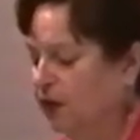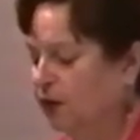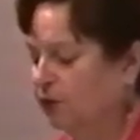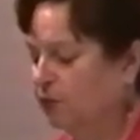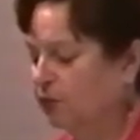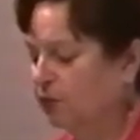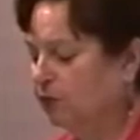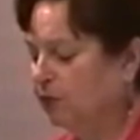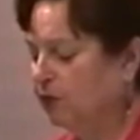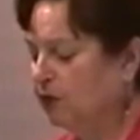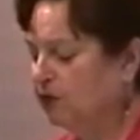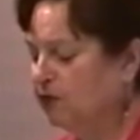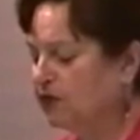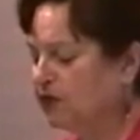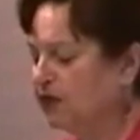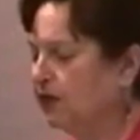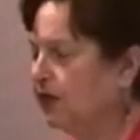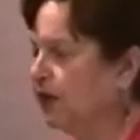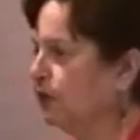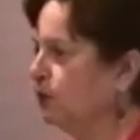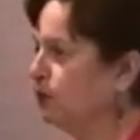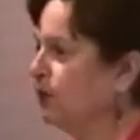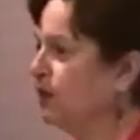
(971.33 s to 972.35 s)
proposing
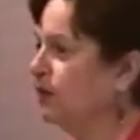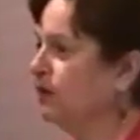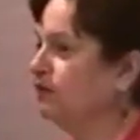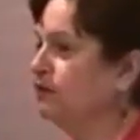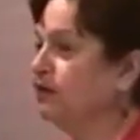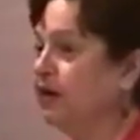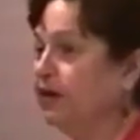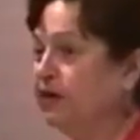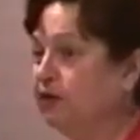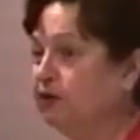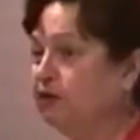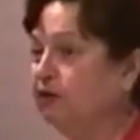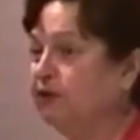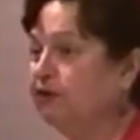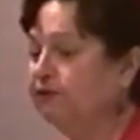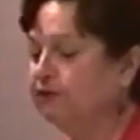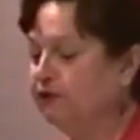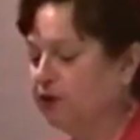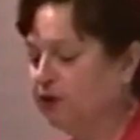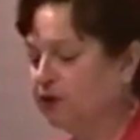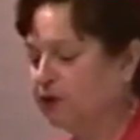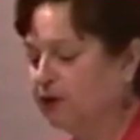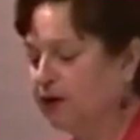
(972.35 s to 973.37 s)
that we take only
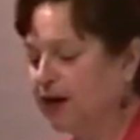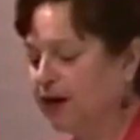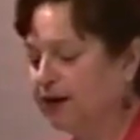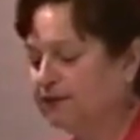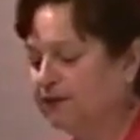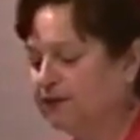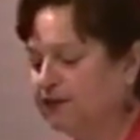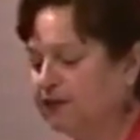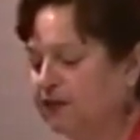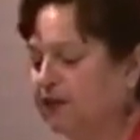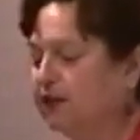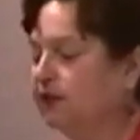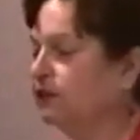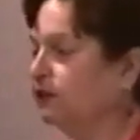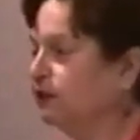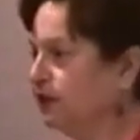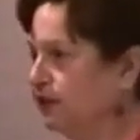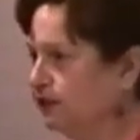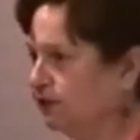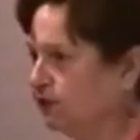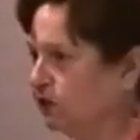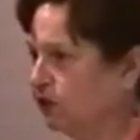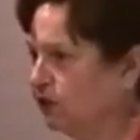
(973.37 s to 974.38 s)
photographs,
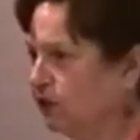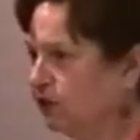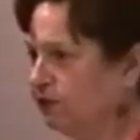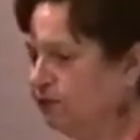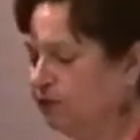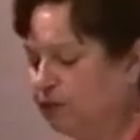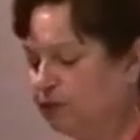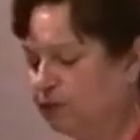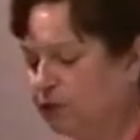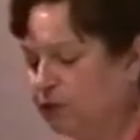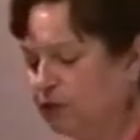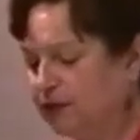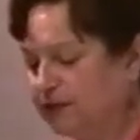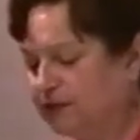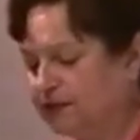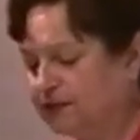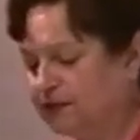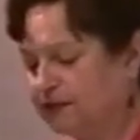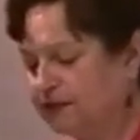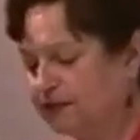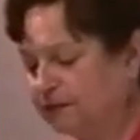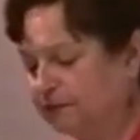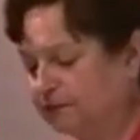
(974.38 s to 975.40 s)
leave only footprints.